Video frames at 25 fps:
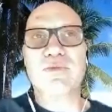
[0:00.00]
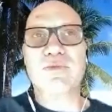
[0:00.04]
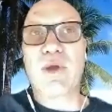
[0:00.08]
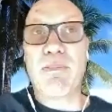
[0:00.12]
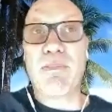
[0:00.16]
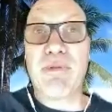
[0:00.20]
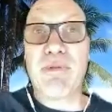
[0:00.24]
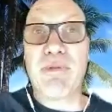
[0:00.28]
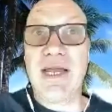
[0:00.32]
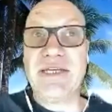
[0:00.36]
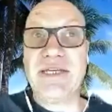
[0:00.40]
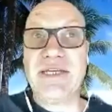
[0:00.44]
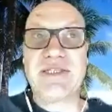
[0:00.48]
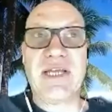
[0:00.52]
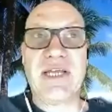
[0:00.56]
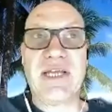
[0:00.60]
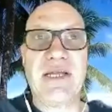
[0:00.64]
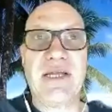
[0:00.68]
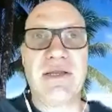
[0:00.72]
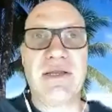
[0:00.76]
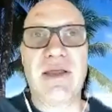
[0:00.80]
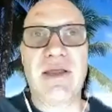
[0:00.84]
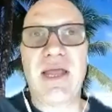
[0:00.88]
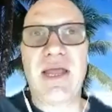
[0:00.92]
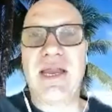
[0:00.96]
replace
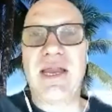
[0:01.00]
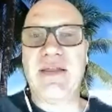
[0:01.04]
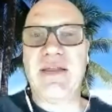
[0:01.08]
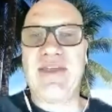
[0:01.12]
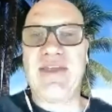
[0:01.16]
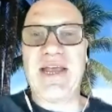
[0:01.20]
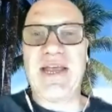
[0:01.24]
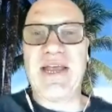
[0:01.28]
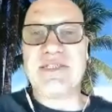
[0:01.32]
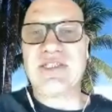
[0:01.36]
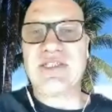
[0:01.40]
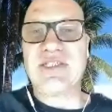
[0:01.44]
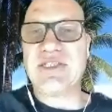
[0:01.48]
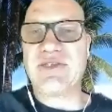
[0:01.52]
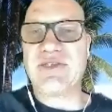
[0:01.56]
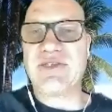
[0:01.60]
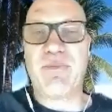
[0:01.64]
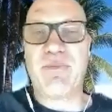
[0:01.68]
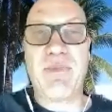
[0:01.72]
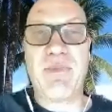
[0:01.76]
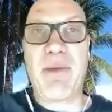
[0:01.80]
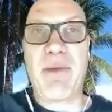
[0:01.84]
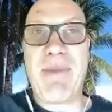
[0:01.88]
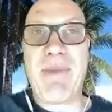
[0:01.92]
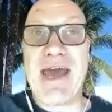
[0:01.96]
it, and it takes just
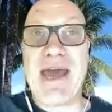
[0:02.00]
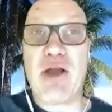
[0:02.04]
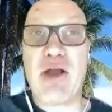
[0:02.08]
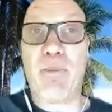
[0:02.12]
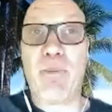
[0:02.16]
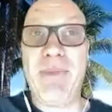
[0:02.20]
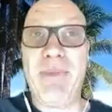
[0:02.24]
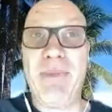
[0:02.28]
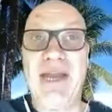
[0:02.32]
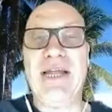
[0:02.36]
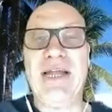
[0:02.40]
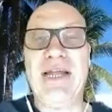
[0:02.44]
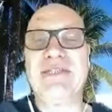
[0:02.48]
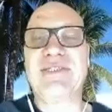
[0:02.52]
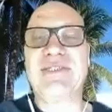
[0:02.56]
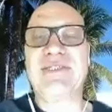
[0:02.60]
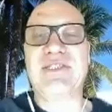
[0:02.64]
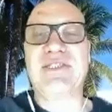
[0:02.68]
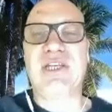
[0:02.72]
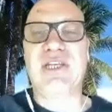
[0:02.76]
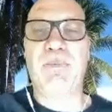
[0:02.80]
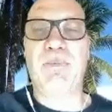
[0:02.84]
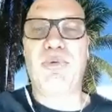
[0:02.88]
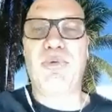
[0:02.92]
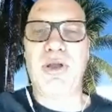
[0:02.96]
a matter of minutes
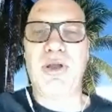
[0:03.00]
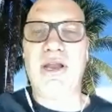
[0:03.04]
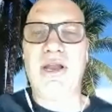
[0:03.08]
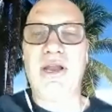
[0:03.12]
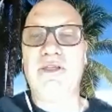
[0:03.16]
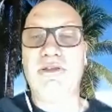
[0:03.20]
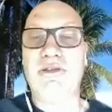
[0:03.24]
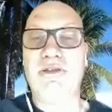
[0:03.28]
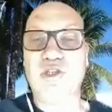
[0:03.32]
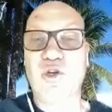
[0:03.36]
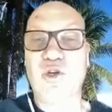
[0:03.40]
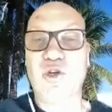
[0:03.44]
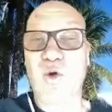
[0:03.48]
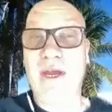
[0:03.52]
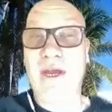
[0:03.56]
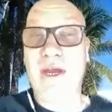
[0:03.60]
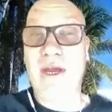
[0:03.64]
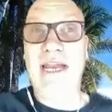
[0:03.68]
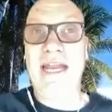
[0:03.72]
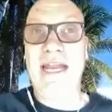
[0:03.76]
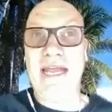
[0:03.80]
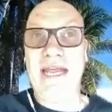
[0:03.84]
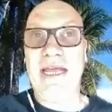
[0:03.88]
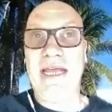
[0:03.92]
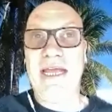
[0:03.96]
to put another
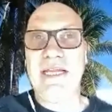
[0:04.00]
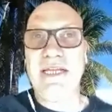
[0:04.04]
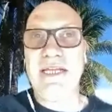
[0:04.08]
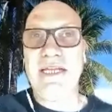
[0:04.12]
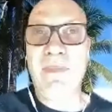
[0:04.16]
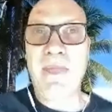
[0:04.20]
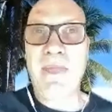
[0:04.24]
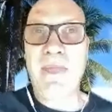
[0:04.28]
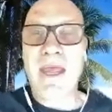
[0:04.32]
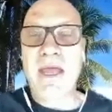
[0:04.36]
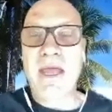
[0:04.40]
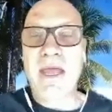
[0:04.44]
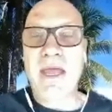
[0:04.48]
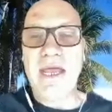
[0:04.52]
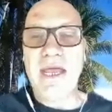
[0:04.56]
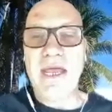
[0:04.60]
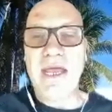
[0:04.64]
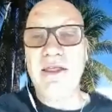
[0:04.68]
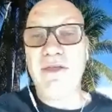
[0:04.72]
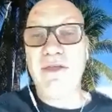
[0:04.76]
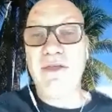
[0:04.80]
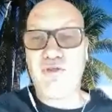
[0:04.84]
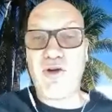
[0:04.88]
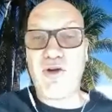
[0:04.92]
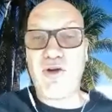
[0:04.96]
screen
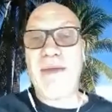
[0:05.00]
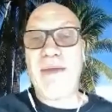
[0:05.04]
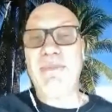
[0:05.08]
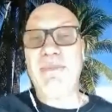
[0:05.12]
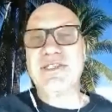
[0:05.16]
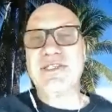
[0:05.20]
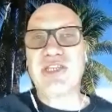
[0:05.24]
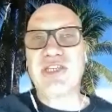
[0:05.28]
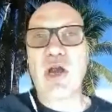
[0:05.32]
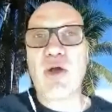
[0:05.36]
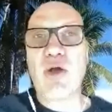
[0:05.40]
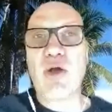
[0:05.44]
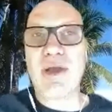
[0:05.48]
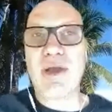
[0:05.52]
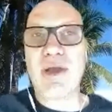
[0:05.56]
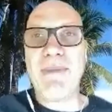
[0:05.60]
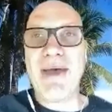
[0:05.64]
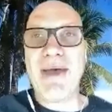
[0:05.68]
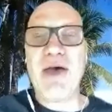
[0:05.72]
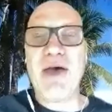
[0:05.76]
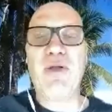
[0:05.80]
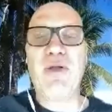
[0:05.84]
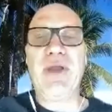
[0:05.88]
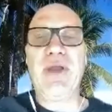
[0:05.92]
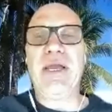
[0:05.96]
in the frame that's already
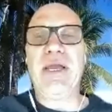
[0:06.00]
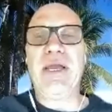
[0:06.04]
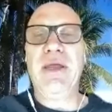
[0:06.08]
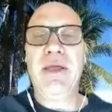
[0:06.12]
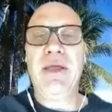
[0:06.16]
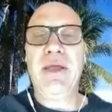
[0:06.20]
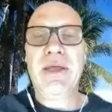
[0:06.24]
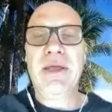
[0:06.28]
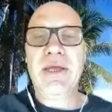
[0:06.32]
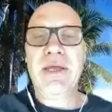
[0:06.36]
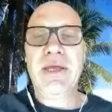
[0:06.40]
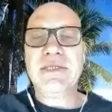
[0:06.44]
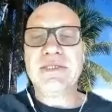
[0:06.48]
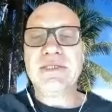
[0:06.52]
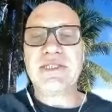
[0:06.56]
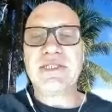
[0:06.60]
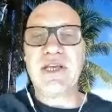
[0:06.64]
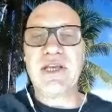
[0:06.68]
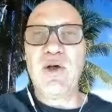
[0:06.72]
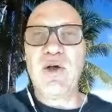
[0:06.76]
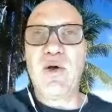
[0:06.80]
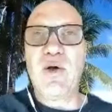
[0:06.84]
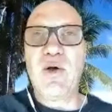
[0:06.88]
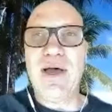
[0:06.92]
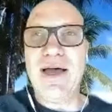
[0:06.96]
mounted.
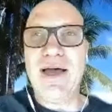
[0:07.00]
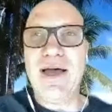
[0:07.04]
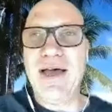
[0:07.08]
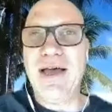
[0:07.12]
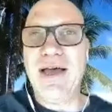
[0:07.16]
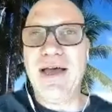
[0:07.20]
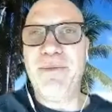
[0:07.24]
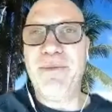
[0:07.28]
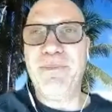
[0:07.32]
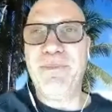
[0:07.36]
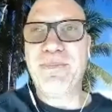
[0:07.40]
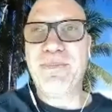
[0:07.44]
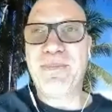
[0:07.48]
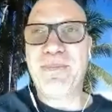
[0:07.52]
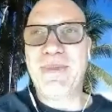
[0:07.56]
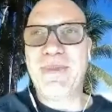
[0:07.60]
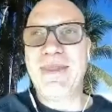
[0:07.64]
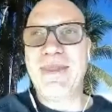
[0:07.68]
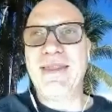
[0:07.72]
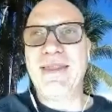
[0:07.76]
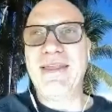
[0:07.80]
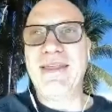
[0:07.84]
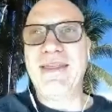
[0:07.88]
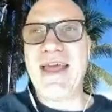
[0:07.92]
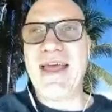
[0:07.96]
So
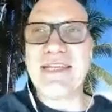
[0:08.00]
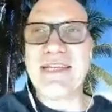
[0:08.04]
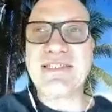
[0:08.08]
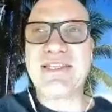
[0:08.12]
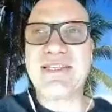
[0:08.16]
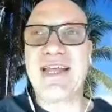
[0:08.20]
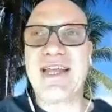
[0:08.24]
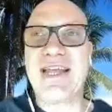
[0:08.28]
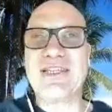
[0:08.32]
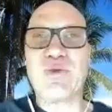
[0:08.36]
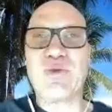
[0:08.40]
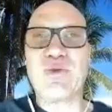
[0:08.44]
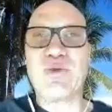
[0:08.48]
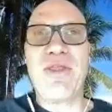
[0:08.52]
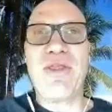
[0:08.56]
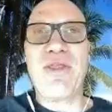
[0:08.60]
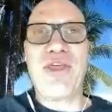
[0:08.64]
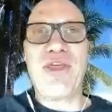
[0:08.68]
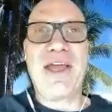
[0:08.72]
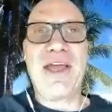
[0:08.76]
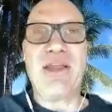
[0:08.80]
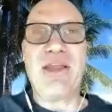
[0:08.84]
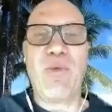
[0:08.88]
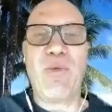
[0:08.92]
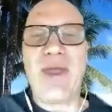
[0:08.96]
that's one
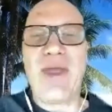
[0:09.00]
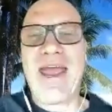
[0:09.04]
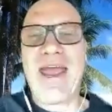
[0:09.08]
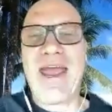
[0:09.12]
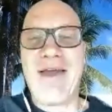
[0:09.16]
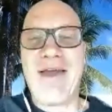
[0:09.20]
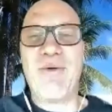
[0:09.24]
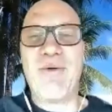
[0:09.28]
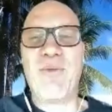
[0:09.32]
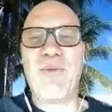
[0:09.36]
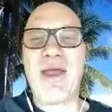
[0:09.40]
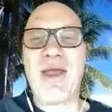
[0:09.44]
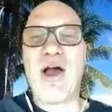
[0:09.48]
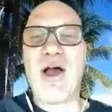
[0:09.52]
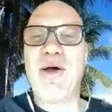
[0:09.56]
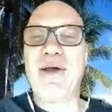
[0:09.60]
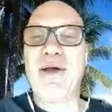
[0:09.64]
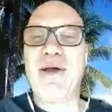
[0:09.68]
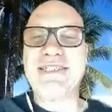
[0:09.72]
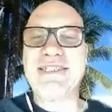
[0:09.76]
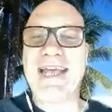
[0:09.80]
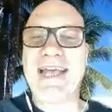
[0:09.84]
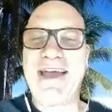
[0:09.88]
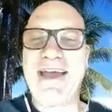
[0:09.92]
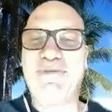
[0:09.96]
thing that we
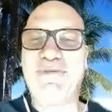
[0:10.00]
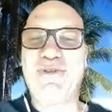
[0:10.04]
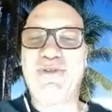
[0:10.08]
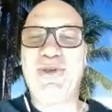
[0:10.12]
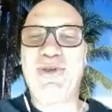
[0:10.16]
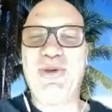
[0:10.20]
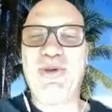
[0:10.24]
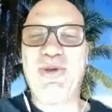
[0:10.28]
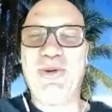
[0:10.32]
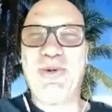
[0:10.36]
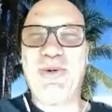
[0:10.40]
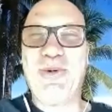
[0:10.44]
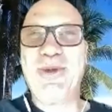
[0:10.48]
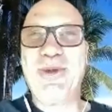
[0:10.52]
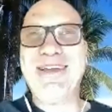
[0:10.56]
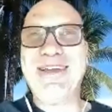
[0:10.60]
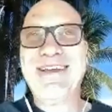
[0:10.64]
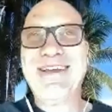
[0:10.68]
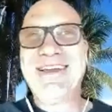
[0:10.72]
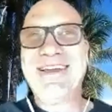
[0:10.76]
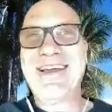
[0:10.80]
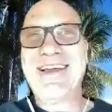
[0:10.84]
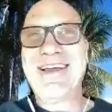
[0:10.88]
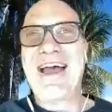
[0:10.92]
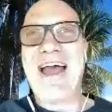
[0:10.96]
always have to,
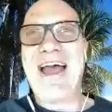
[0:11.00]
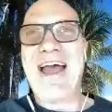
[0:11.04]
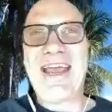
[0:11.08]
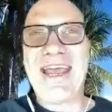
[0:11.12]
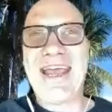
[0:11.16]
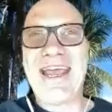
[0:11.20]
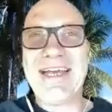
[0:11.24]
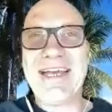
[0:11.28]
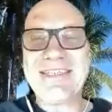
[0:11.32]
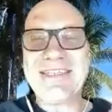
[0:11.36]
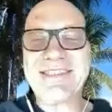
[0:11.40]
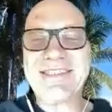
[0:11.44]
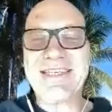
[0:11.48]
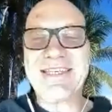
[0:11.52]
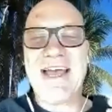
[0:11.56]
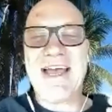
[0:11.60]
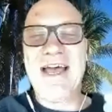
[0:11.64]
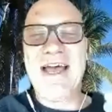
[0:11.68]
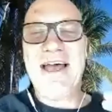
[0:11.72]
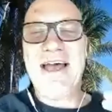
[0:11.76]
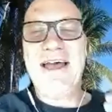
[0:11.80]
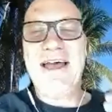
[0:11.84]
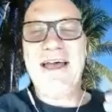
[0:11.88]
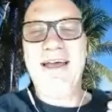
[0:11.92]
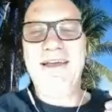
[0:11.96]
I guess,
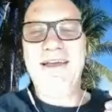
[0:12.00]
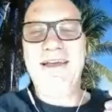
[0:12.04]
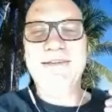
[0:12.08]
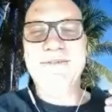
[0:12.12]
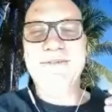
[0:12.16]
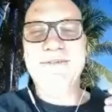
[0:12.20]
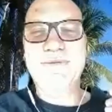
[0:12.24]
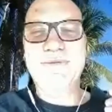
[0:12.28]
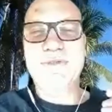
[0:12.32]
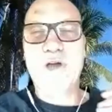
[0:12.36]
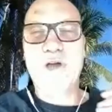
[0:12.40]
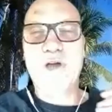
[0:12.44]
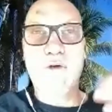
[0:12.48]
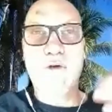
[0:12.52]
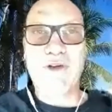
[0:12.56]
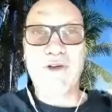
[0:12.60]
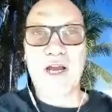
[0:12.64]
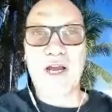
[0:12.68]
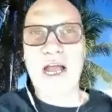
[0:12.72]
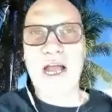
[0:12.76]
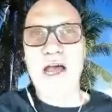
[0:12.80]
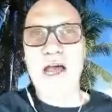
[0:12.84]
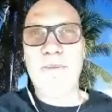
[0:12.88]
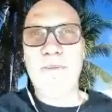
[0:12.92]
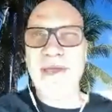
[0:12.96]

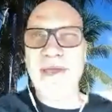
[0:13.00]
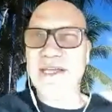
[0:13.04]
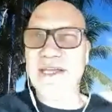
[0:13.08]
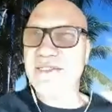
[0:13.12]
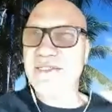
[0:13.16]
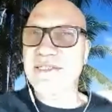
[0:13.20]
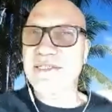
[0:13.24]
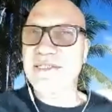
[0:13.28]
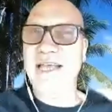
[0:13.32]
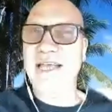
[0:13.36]
overcome is,